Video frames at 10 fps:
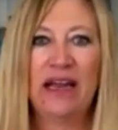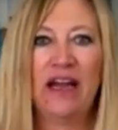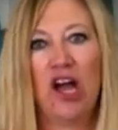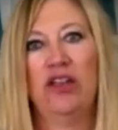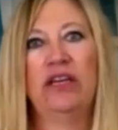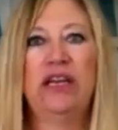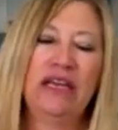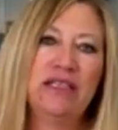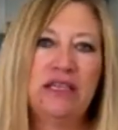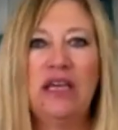I call it
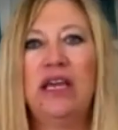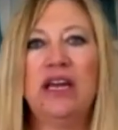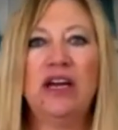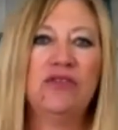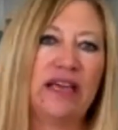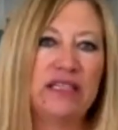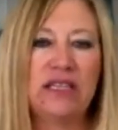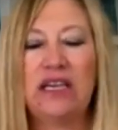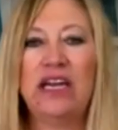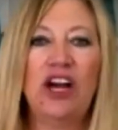easy keto, lazy
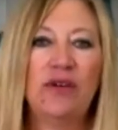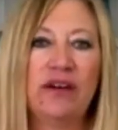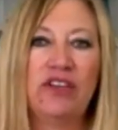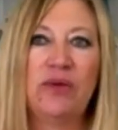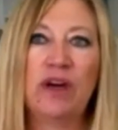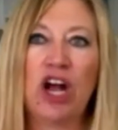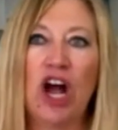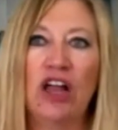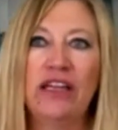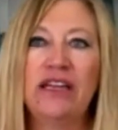keto, whatever you want to
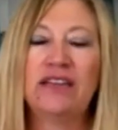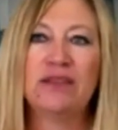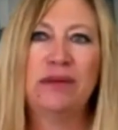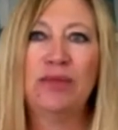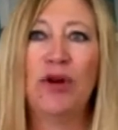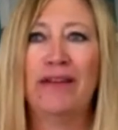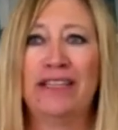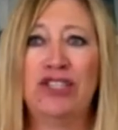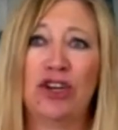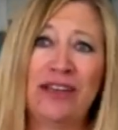call it. Some people call
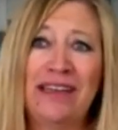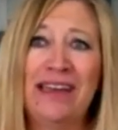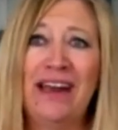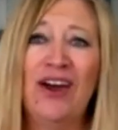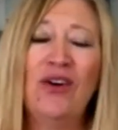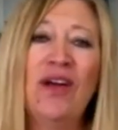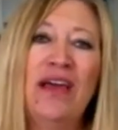it dirty keto.